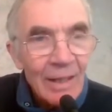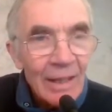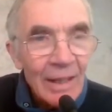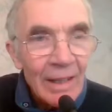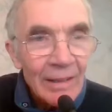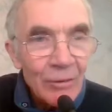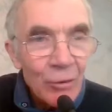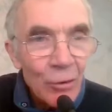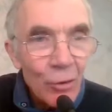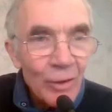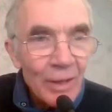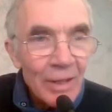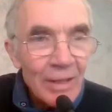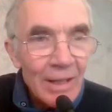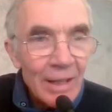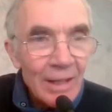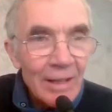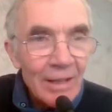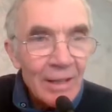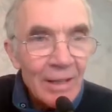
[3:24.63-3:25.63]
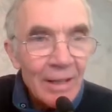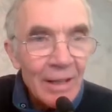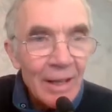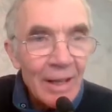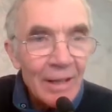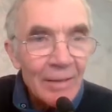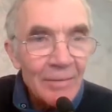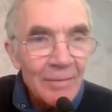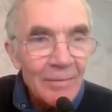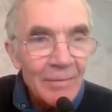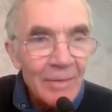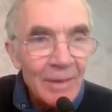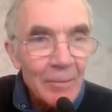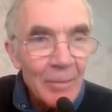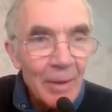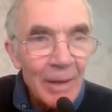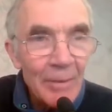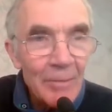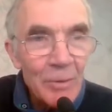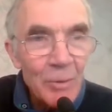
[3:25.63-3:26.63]
Ignore these little um,
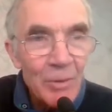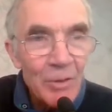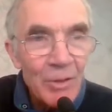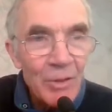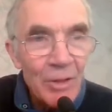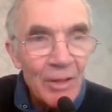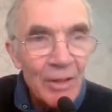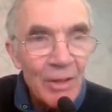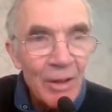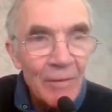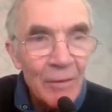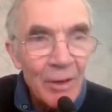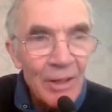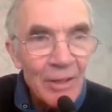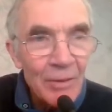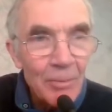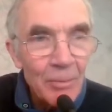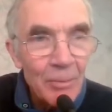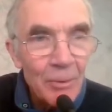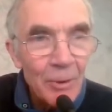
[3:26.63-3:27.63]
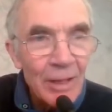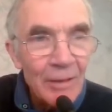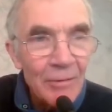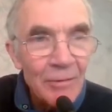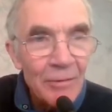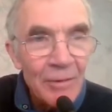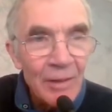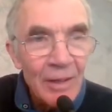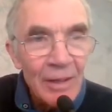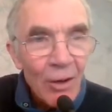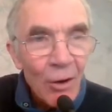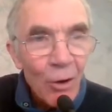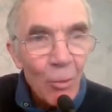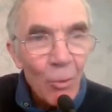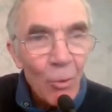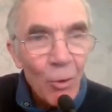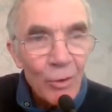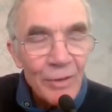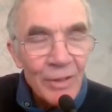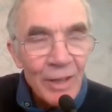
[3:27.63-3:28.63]
blips, which are a very brief hot
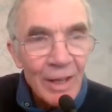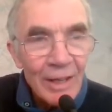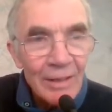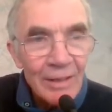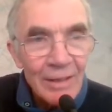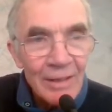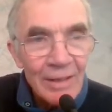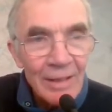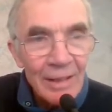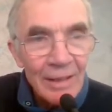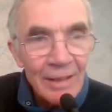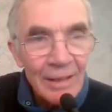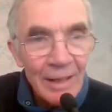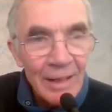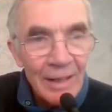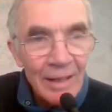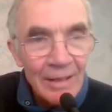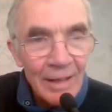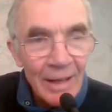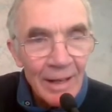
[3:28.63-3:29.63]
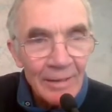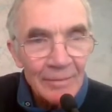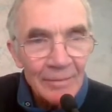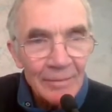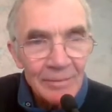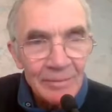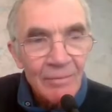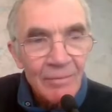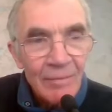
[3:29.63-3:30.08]
water cylinder heating.